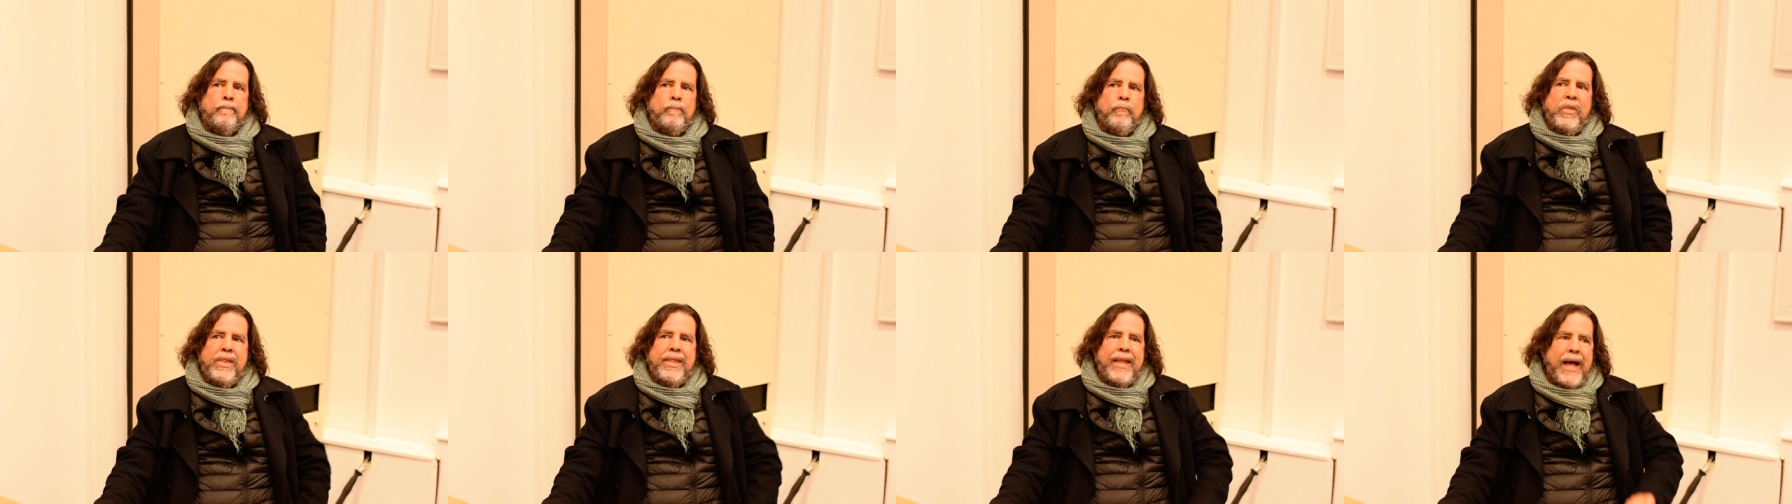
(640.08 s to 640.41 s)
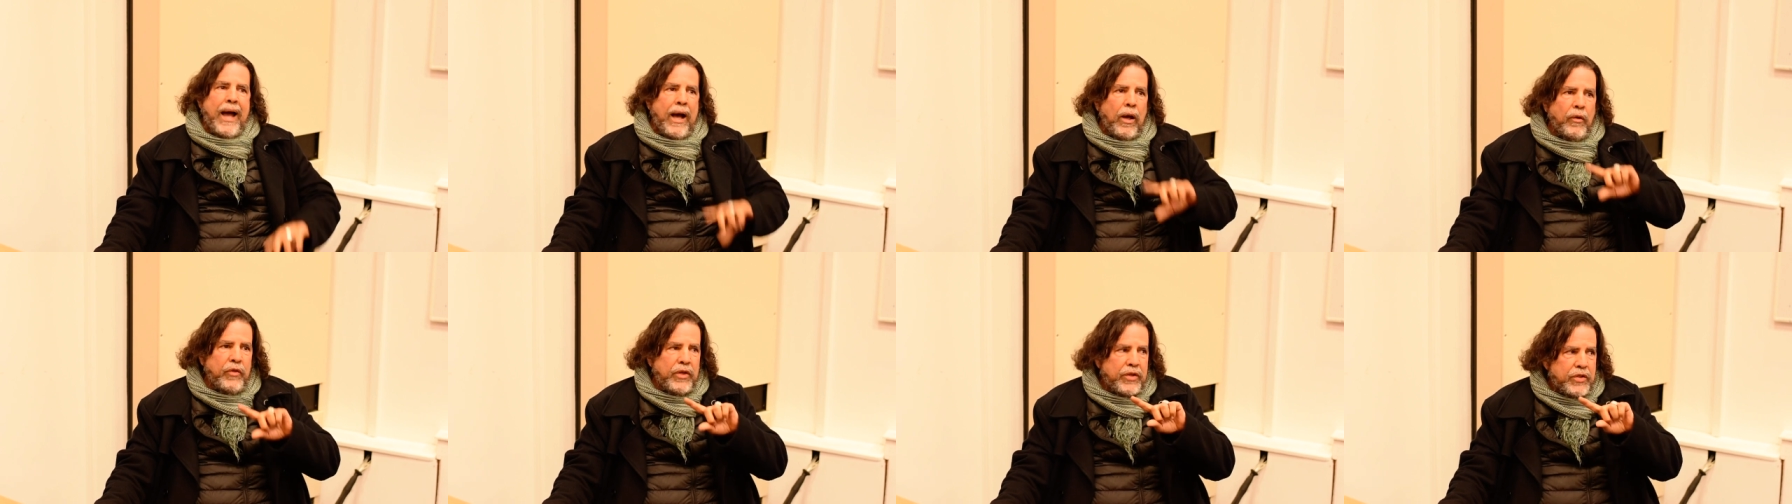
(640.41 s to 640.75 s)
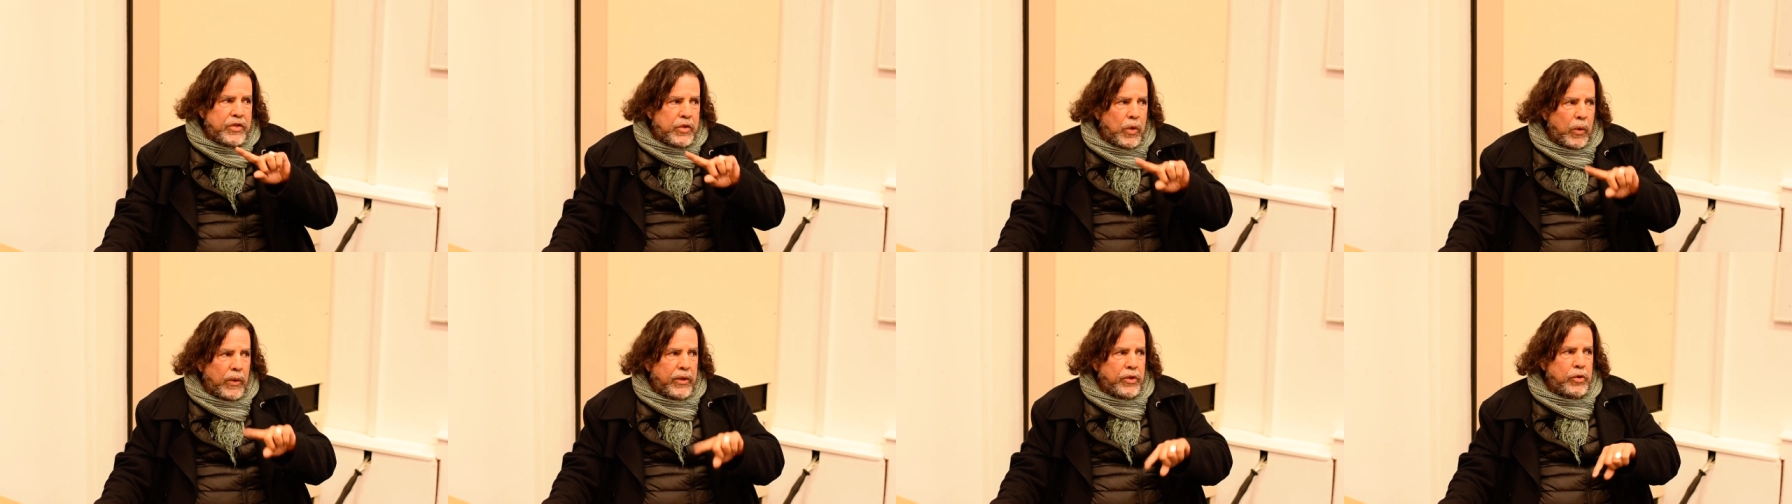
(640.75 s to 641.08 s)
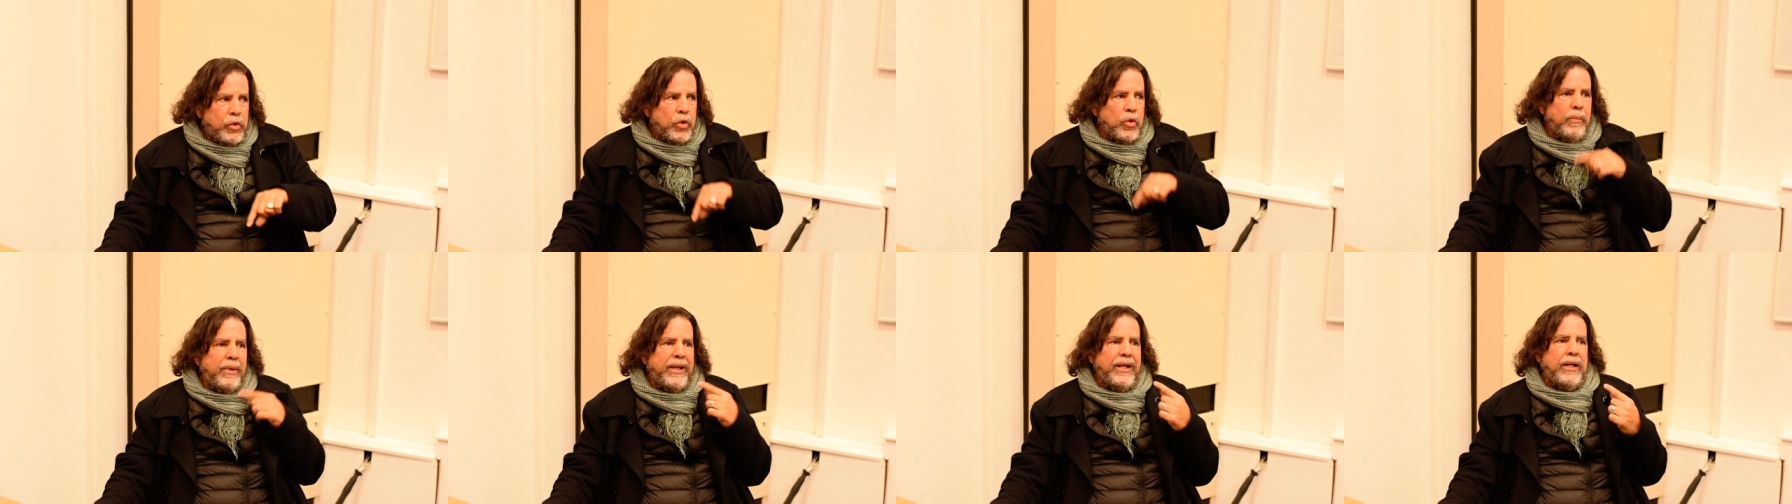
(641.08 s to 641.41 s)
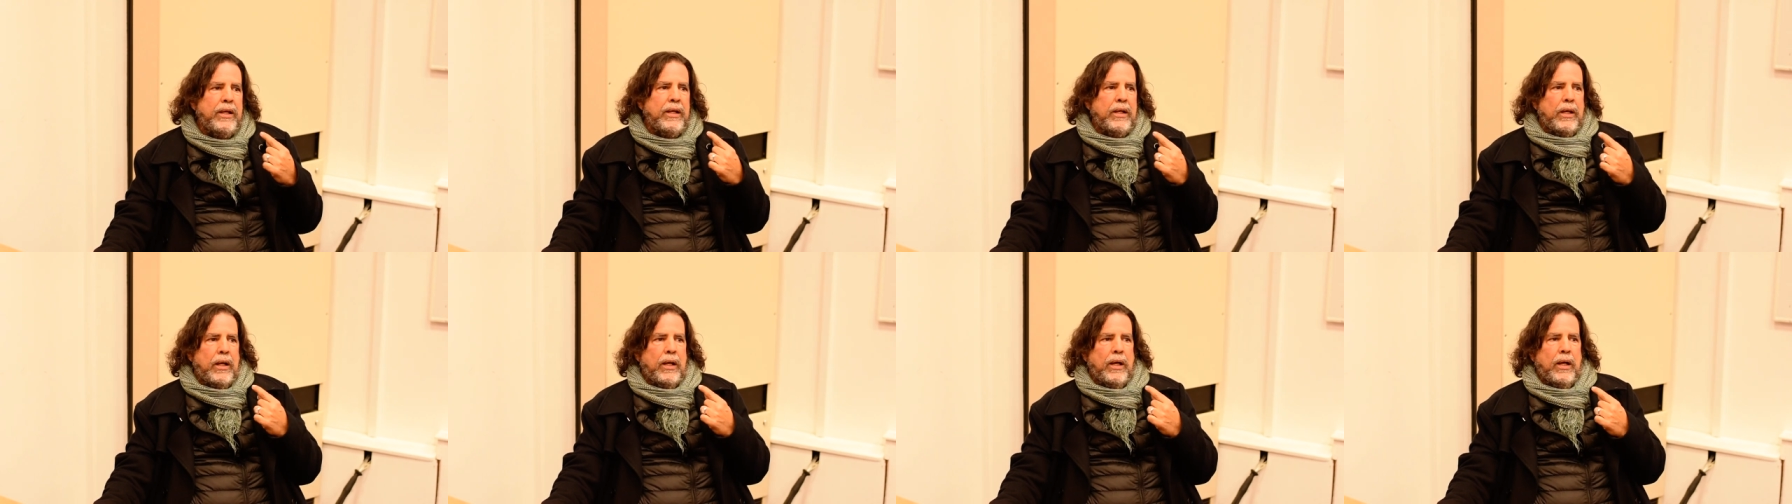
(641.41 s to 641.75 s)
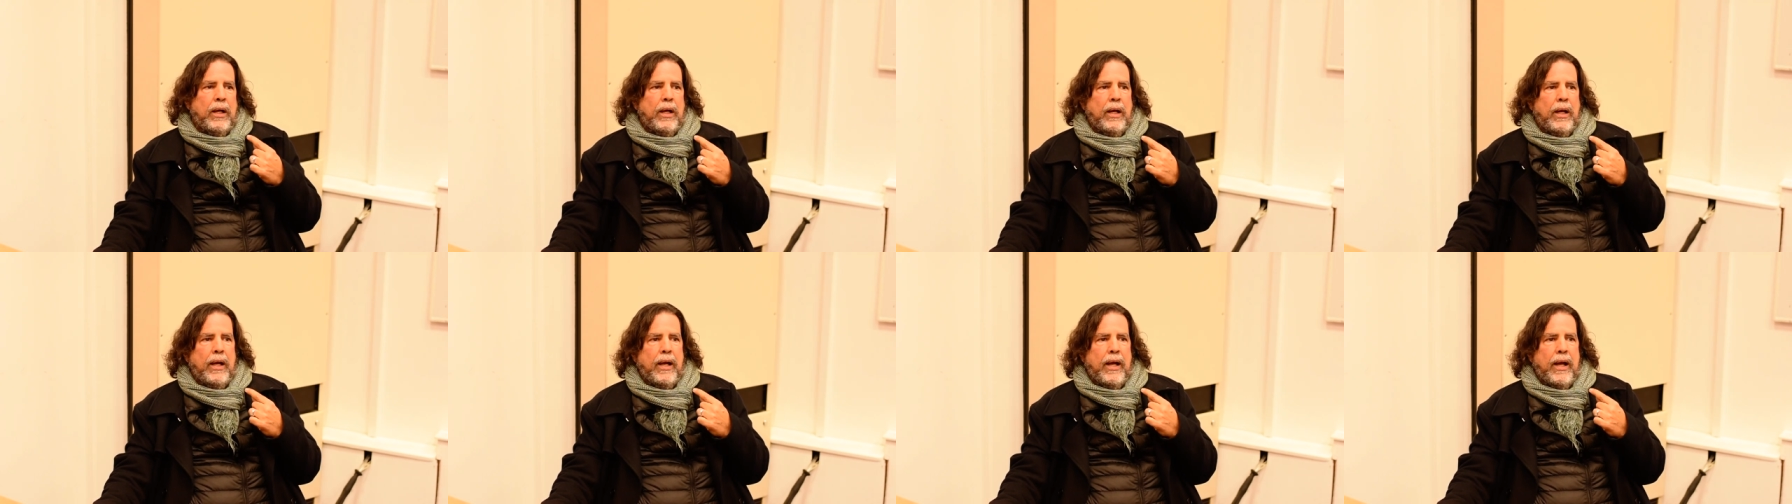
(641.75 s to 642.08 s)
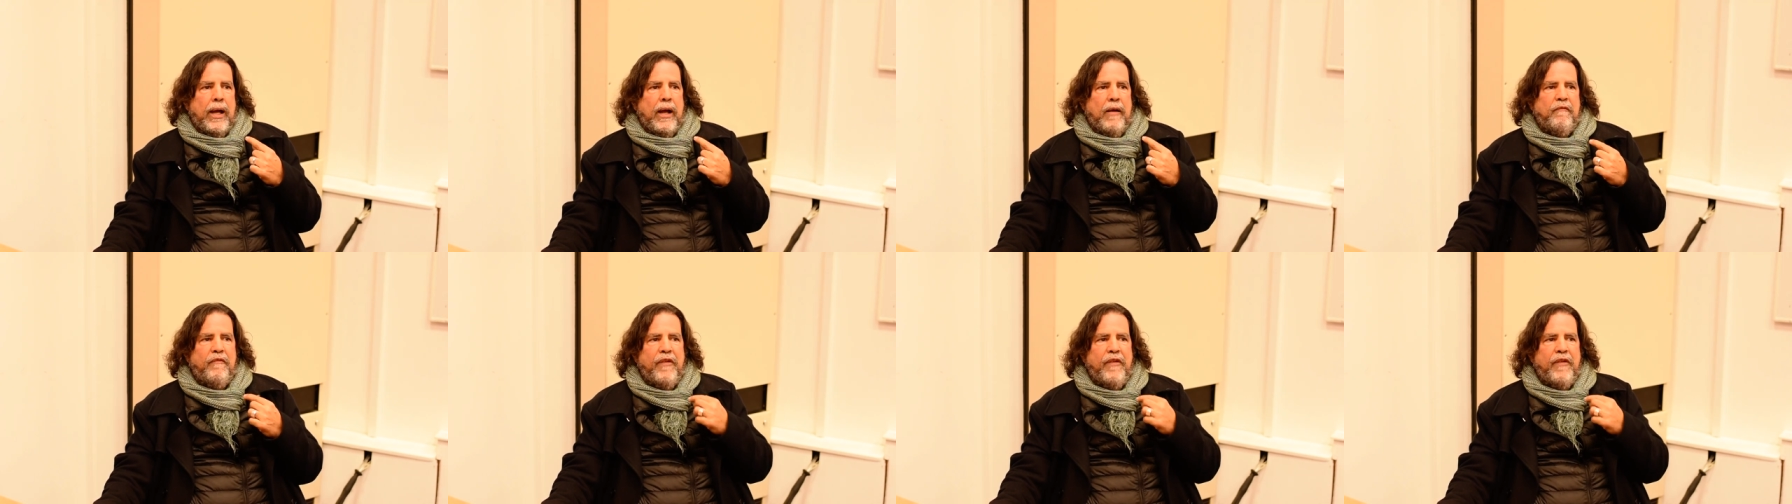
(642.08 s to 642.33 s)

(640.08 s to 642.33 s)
Now there's going to be a